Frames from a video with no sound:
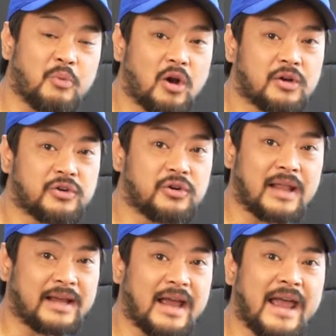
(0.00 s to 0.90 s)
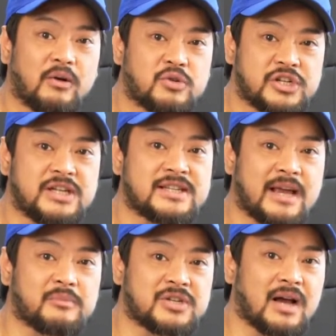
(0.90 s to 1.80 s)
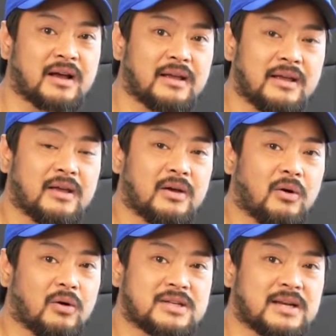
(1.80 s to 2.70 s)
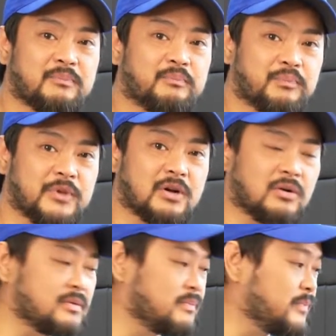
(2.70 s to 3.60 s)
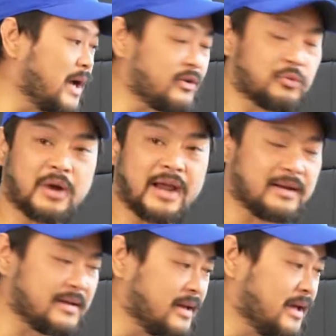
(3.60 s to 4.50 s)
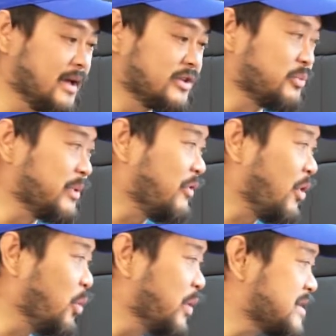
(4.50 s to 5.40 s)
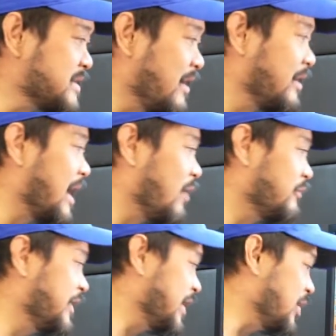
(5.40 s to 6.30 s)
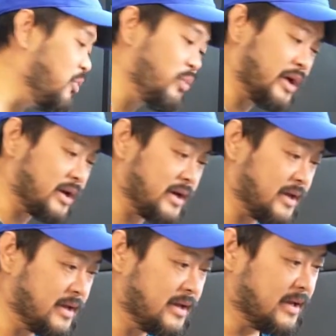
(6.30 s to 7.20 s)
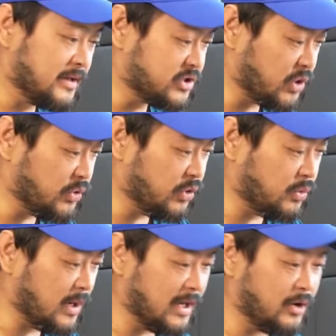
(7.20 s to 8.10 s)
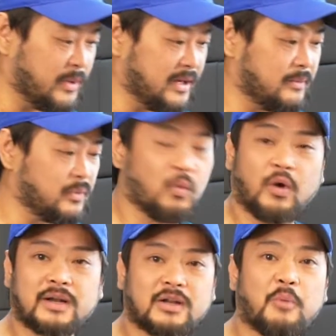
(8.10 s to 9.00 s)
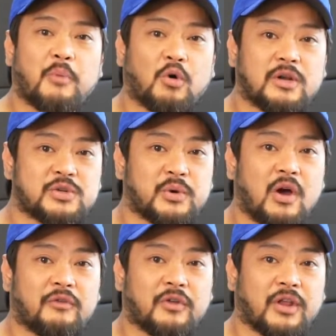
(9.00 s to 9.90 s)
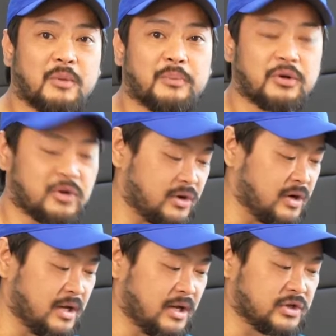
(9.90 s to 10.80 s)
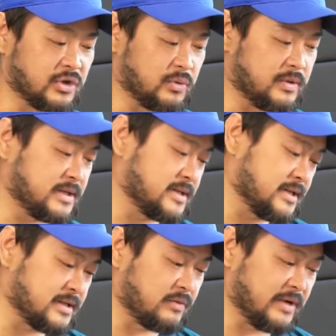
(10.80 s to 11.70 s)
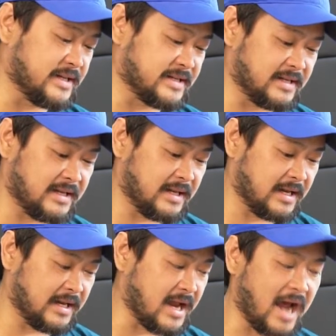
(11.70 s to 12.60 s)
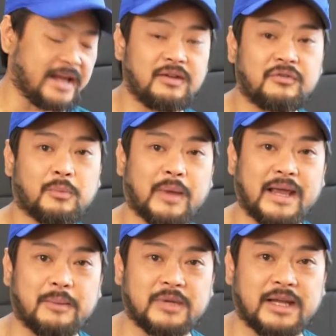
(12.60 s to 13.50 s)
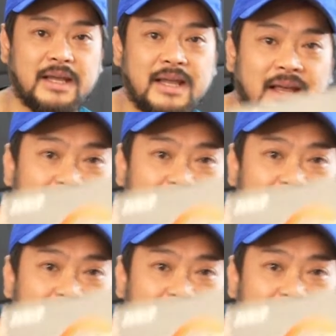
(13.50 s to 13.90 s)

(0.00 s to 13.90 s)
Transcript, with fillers: monitor like an L G, Samsung, or some, you know, other brand. So before we start our video, we're gonna show you a little bit what components we got for the computer. So this is the Ryzen nine from A M D,